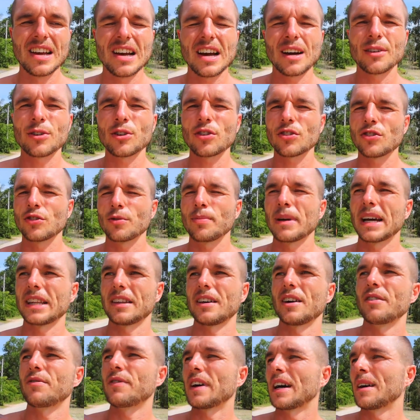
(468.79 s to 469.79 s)
I'm not going to talk about
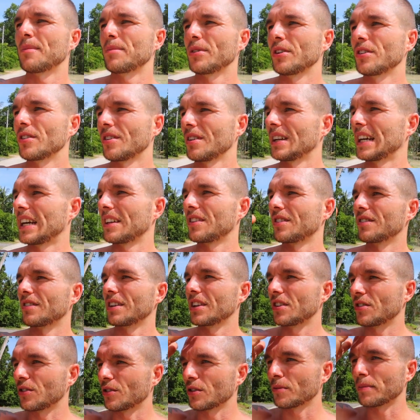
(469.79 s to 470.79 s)
nofap. You're not allowed to
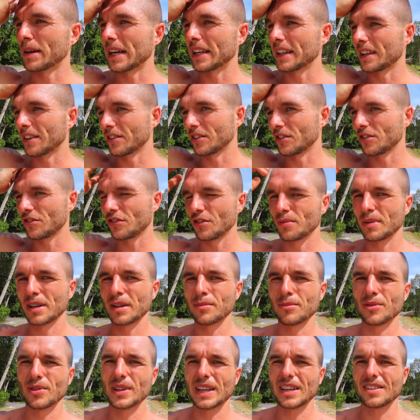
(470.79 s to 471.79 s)
really talk about that on YouTube
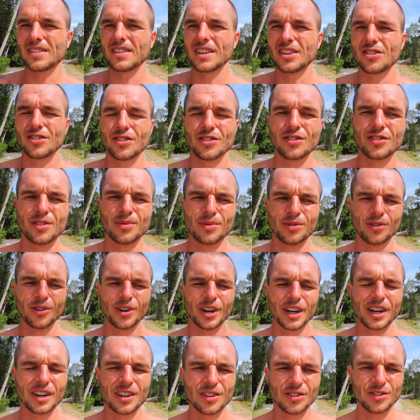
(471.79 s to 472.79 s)
anymore. That's an issue, so I'm
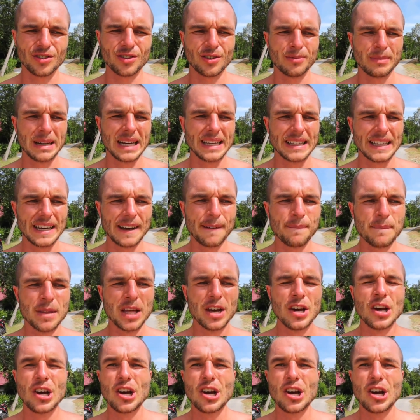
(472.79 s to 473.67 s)
sorry, I can't talk about that.